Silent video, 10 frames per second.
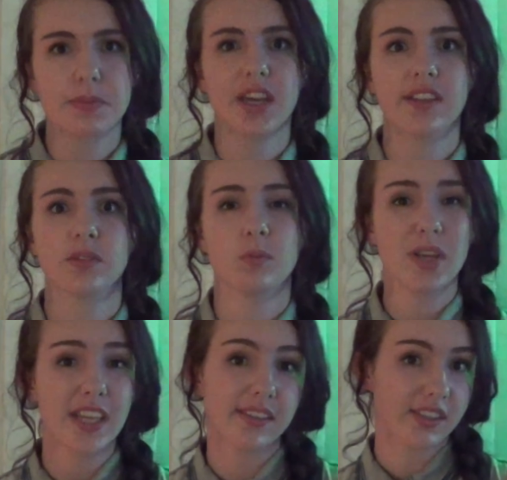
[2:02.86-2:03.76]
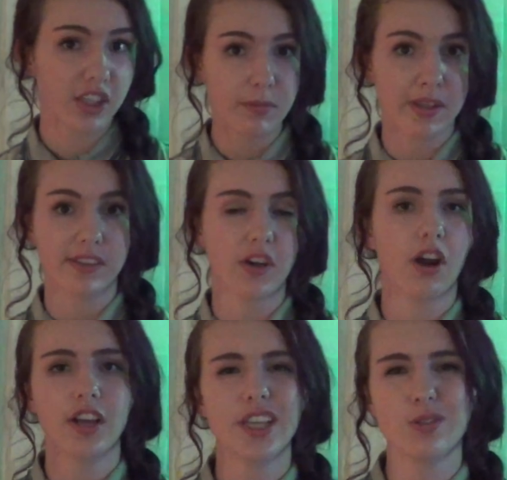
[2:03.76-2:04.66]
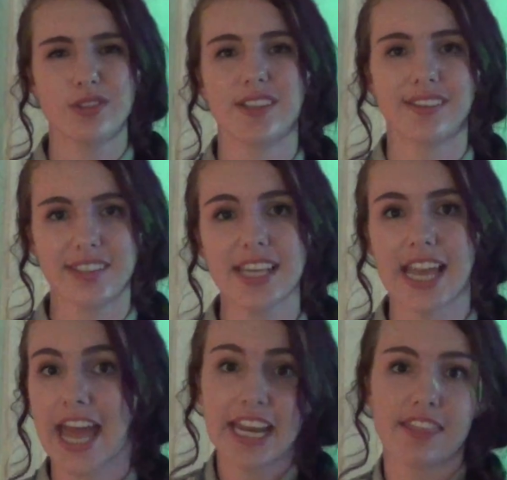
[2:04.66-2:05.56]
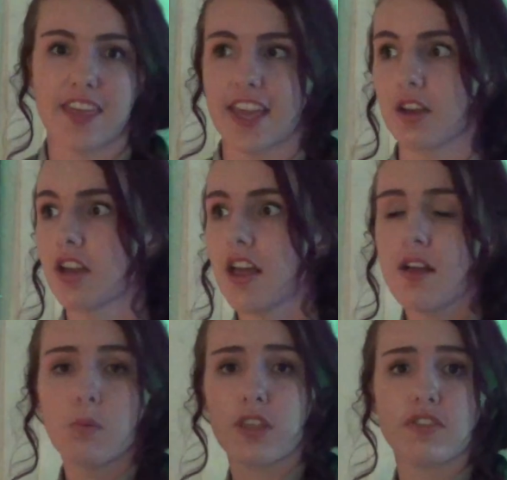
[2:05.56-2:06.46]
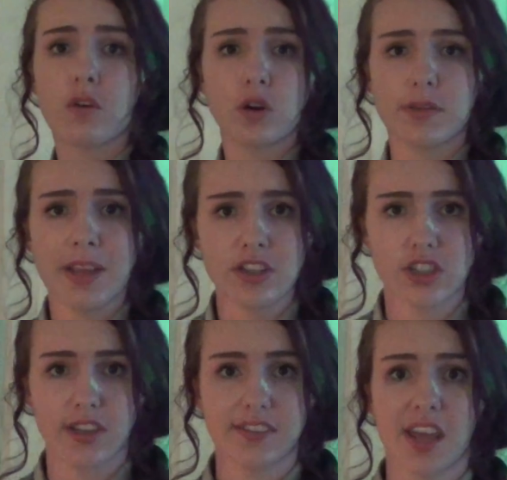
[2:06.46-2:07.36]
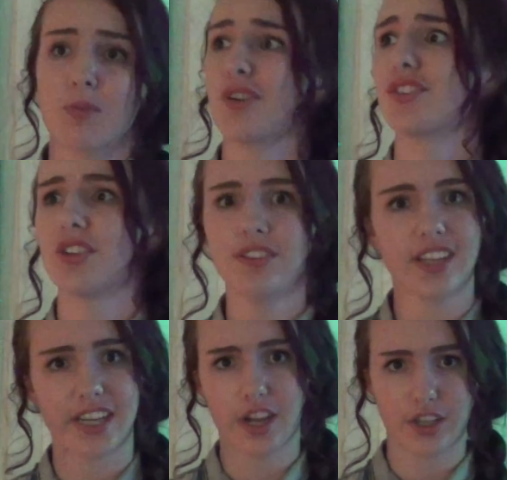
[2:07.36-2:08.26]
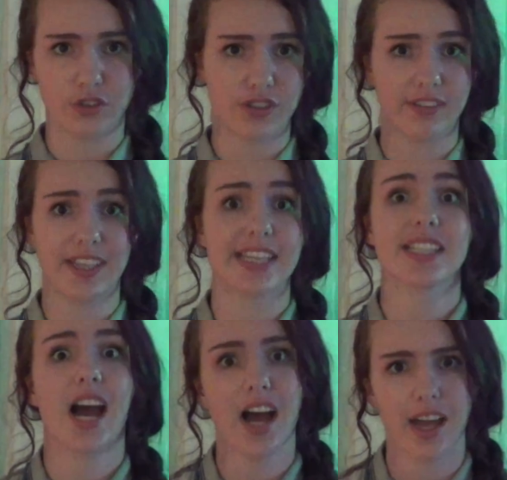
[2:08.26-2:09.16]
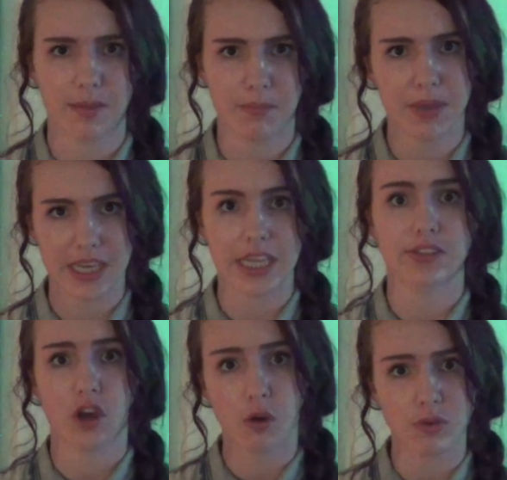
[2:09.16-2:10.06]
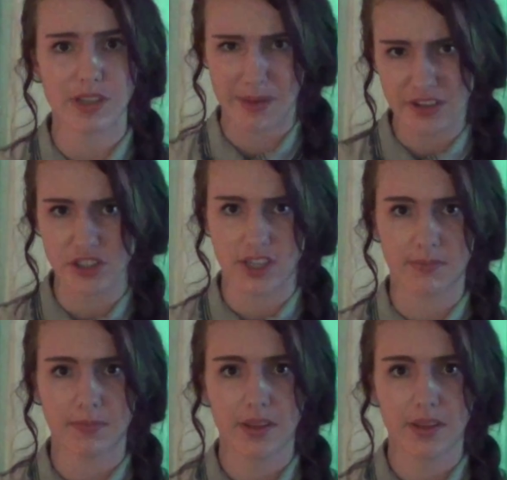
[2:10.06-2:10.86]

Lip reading: because we as humans aren't used to seeing anything with four dimensions, and we're certainly not used to seeing time being its own dimension.